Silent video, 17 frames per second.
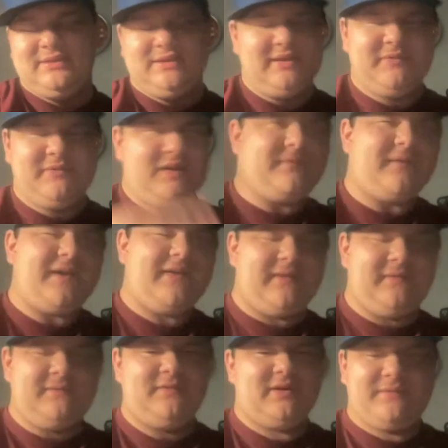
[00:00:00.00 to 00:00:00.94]
Even if
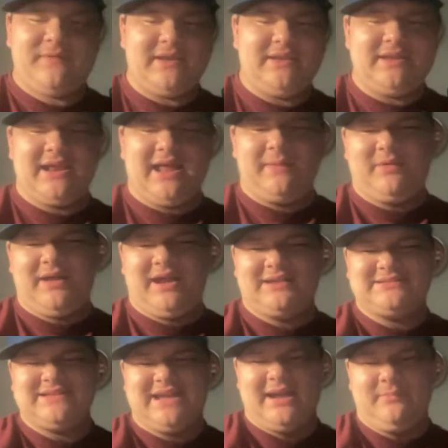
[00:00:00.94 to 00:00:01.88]
I did have
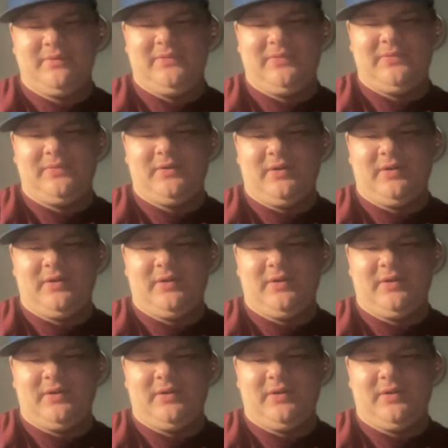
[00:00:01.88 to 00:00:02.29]
Black Sabbath.